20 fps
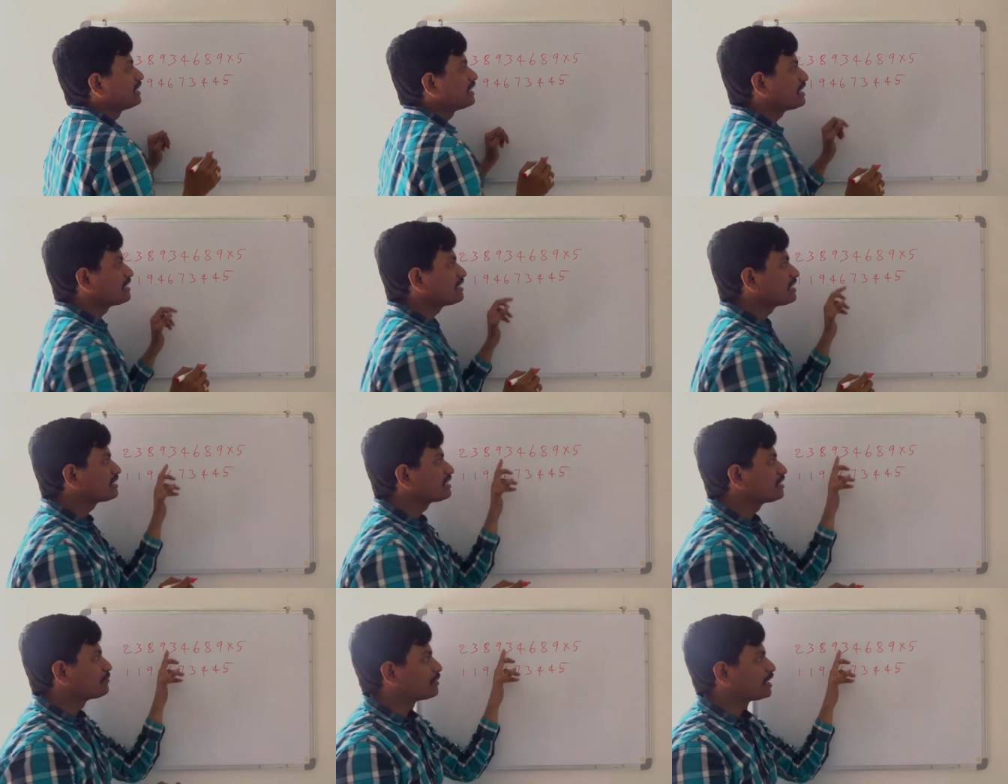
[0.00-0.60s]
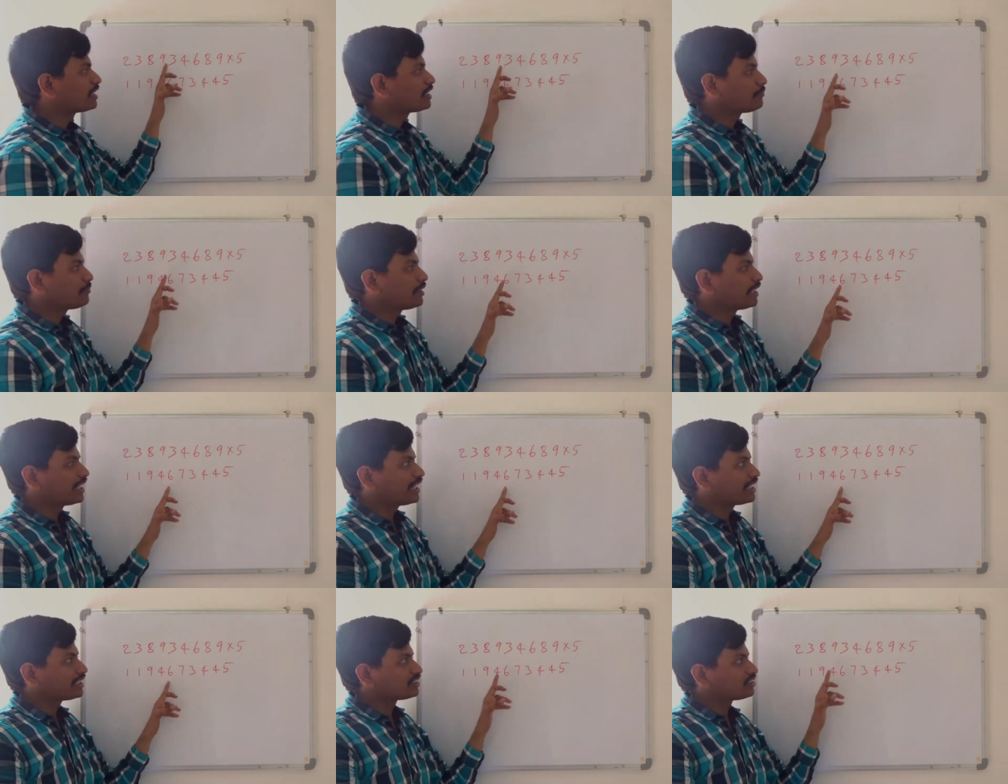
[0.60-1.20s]
This is the
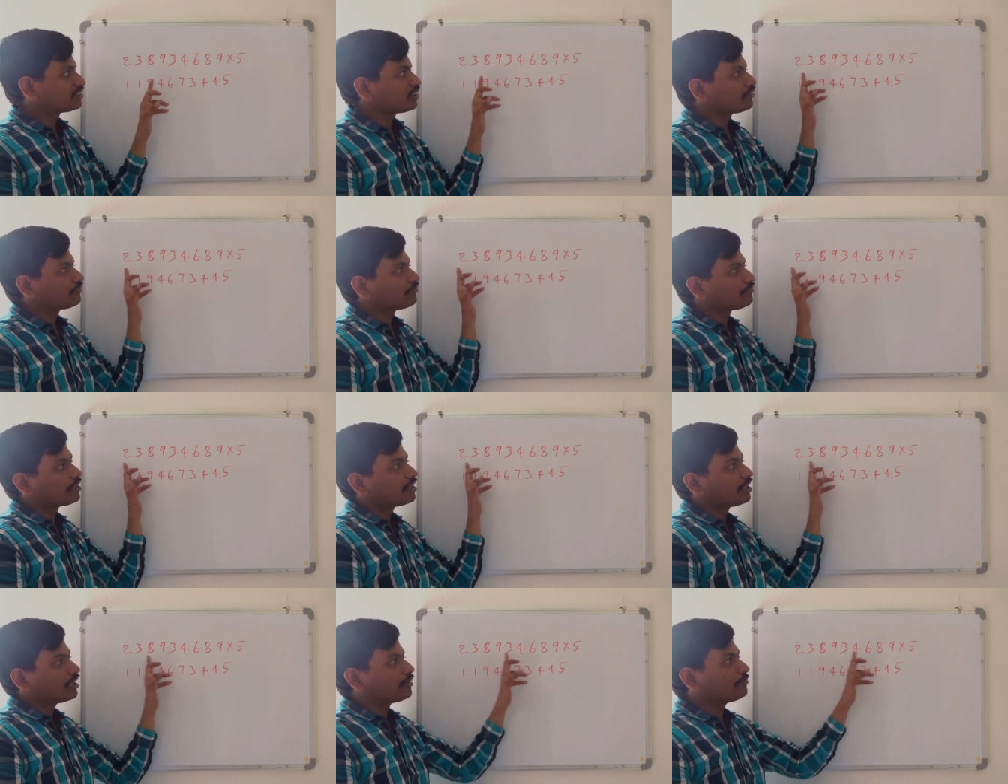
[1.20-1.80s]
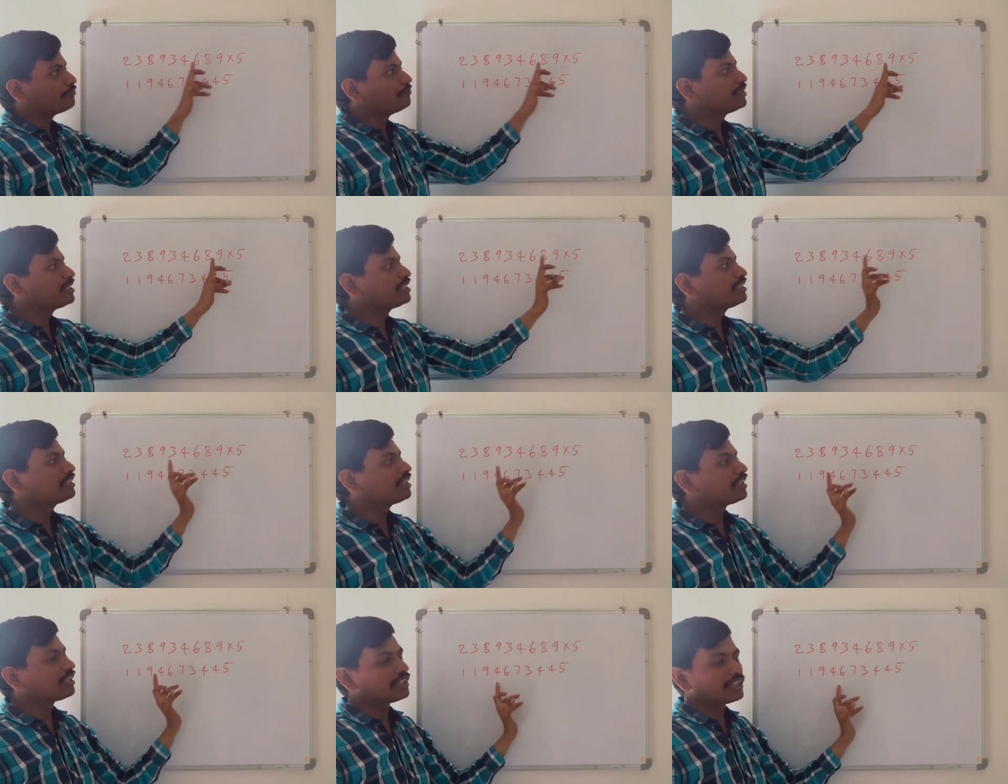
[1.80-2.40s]
multiplication of a
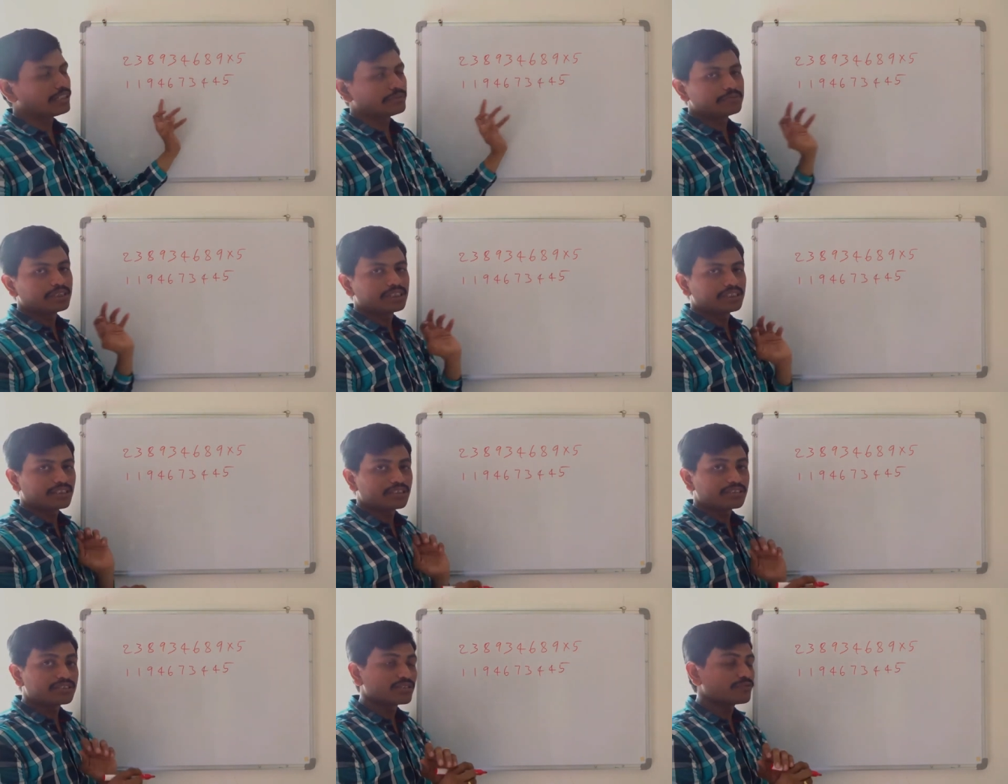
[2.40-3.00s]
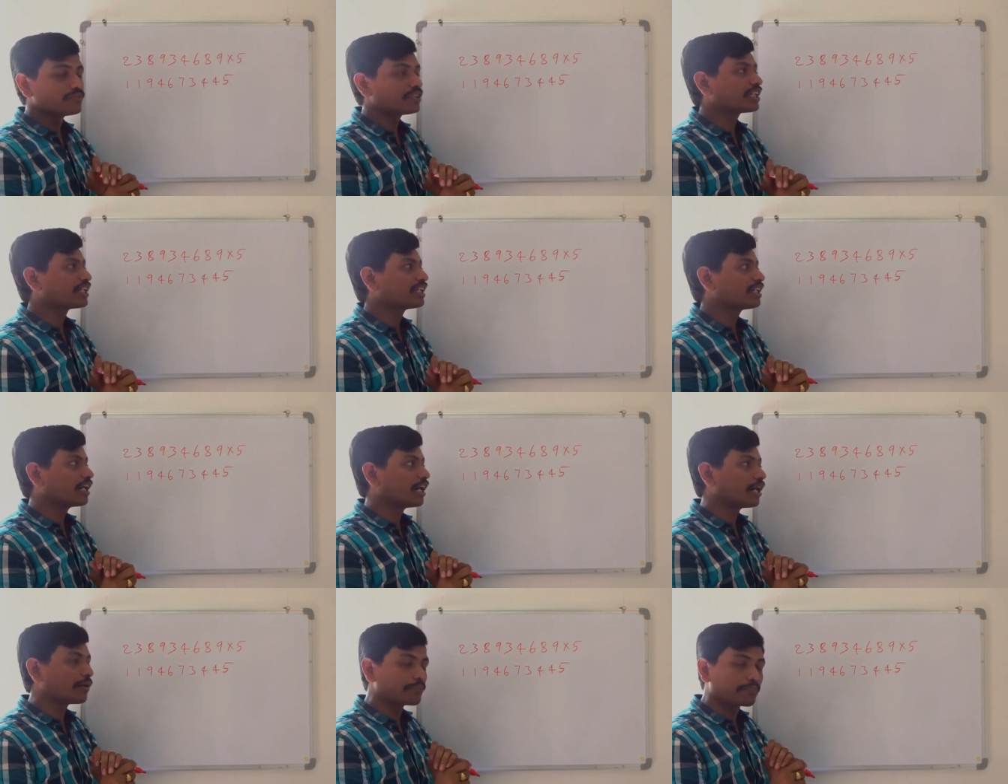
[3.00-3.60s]
bigger number also we
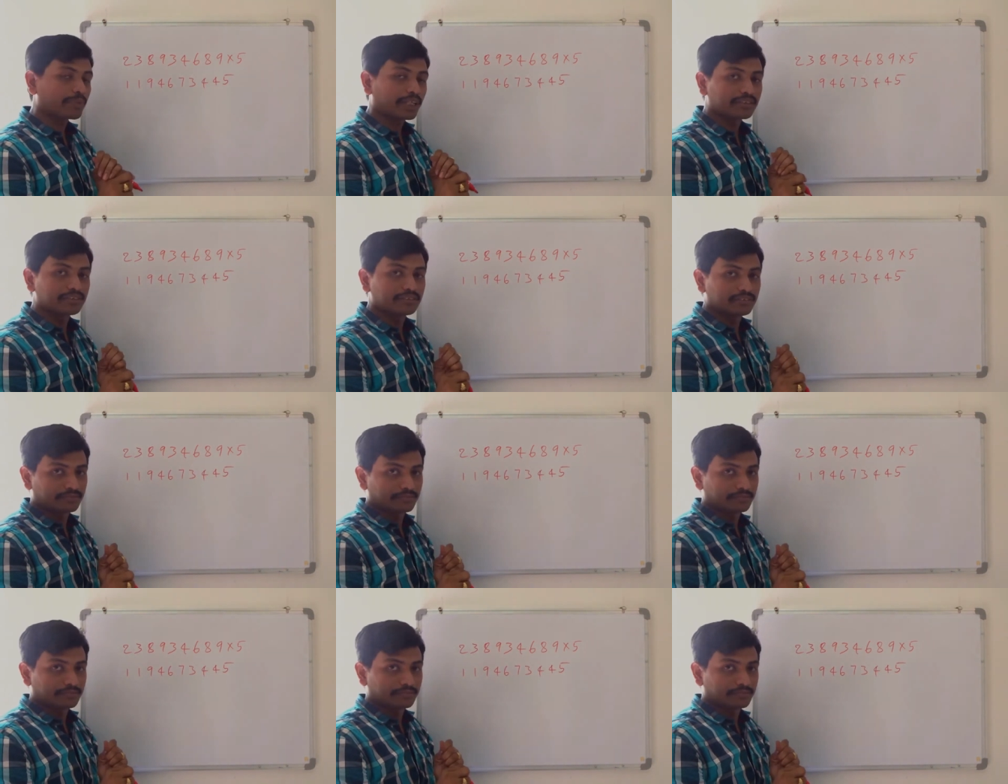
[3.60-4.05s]
can apply.